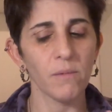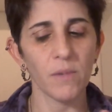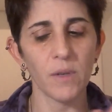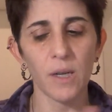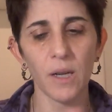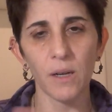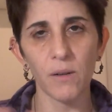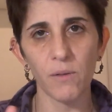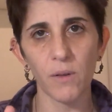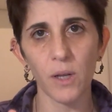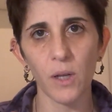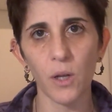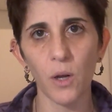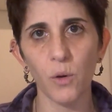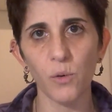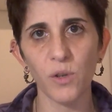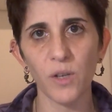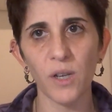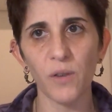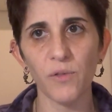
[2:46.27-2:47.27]
None of the
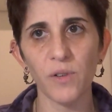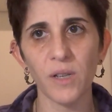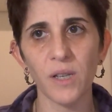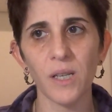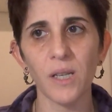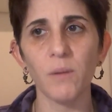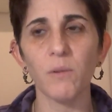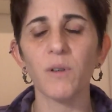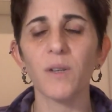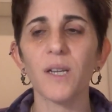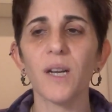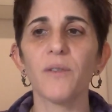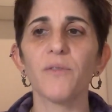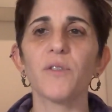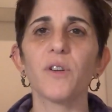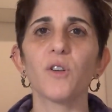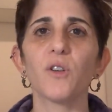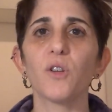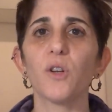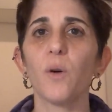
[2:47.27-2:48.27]
low self esteem stuff.
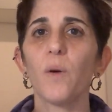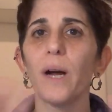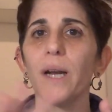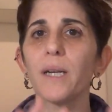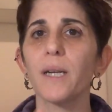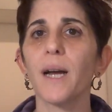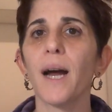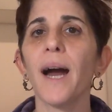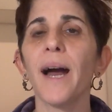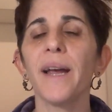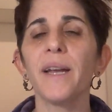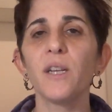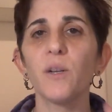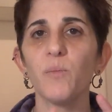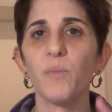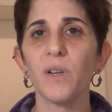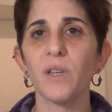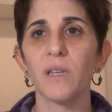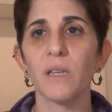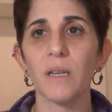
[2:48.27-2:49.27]
There's no
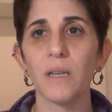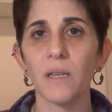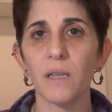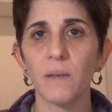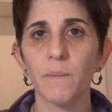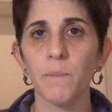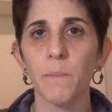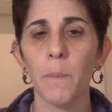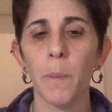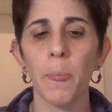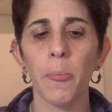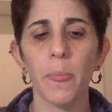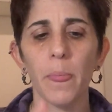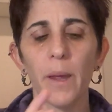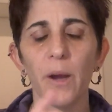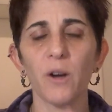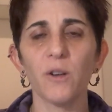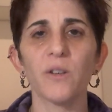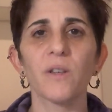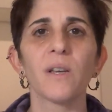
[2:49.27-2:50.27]
unkind business.
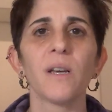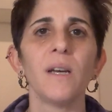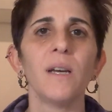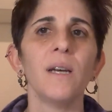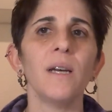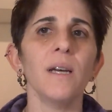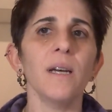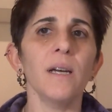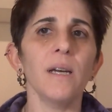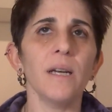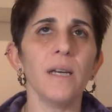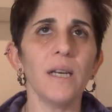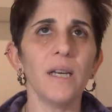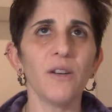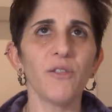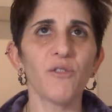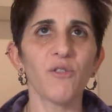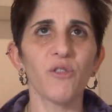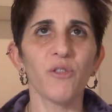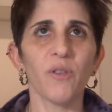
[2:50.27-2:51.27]
There's
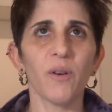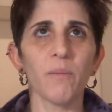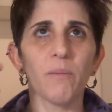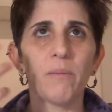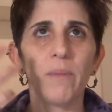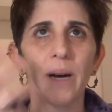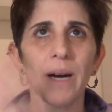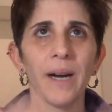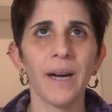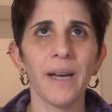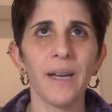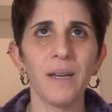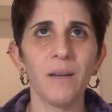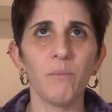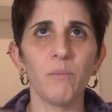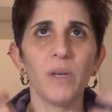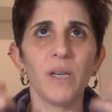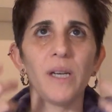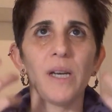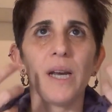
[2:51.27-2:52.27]
if
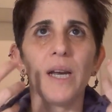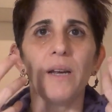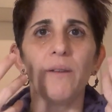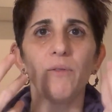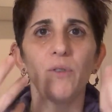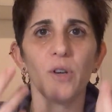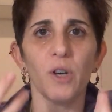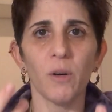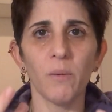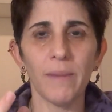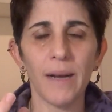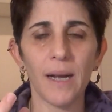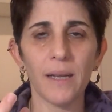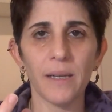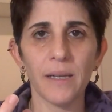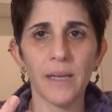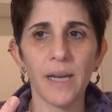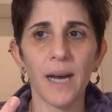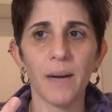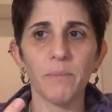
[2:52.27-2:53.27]
my behavior
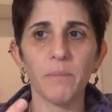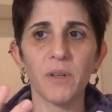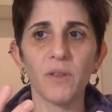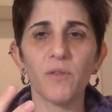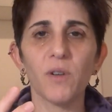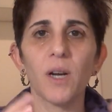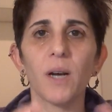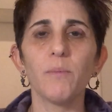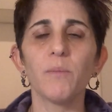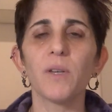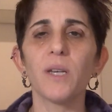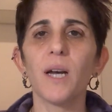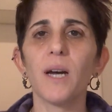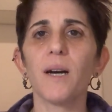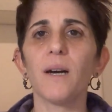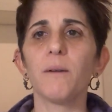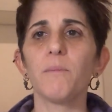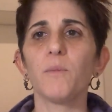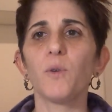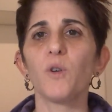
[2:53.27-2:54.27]
maladaptive comes
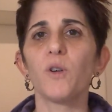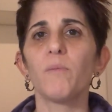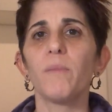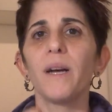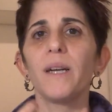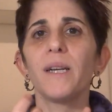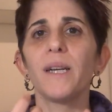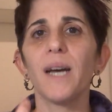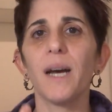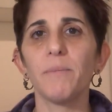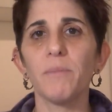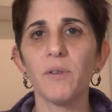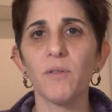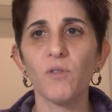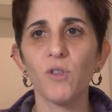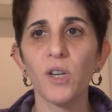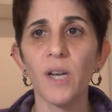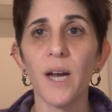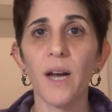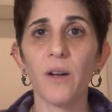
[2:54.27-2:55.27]
up or my
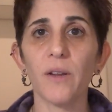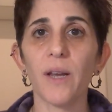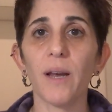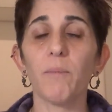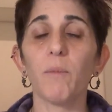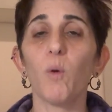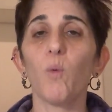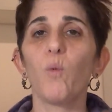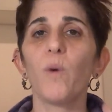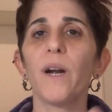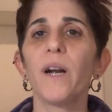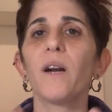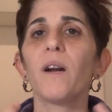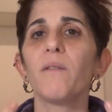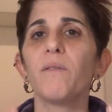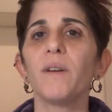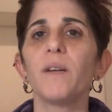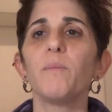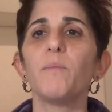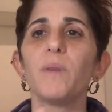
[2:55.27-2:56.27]
adaptive child, I'm aware
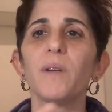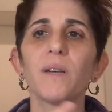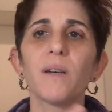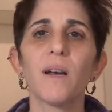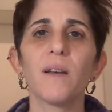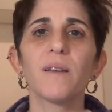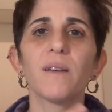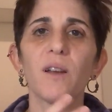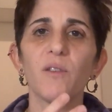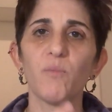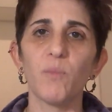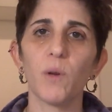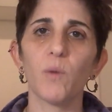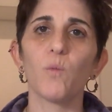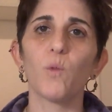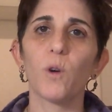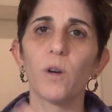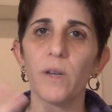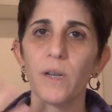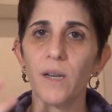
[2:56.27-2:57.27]
of it because I've
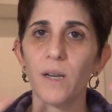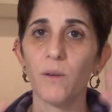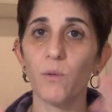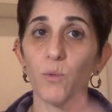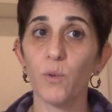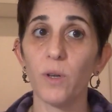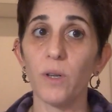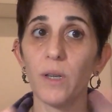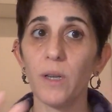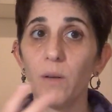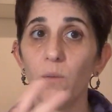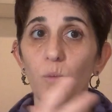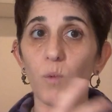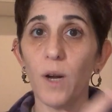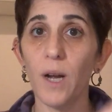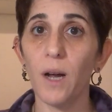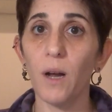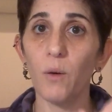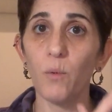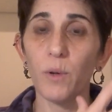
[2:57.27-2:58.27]
been working really
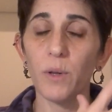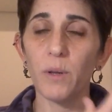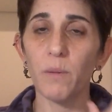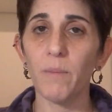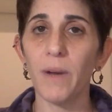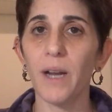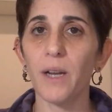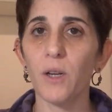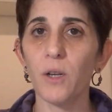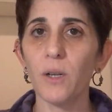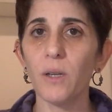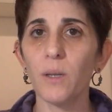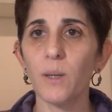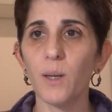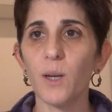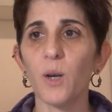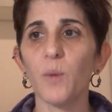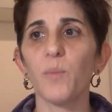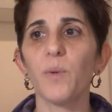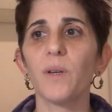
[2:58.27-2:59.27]
well with my good
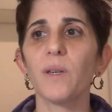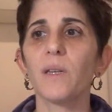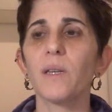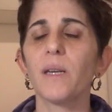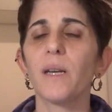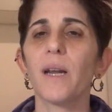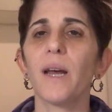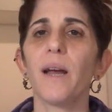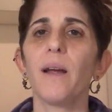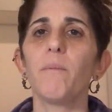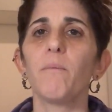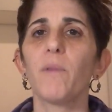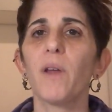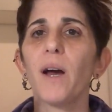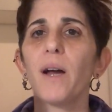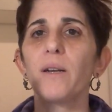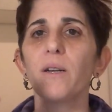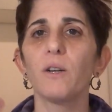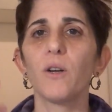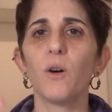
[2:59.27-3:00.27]
therapist and I'm
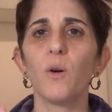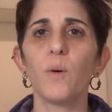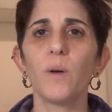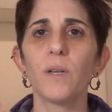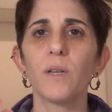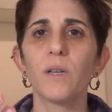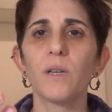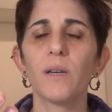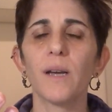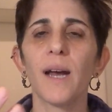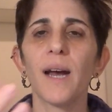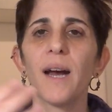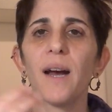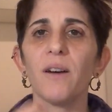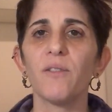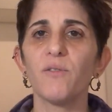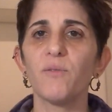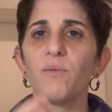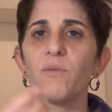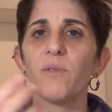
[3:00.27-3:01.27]
not going to have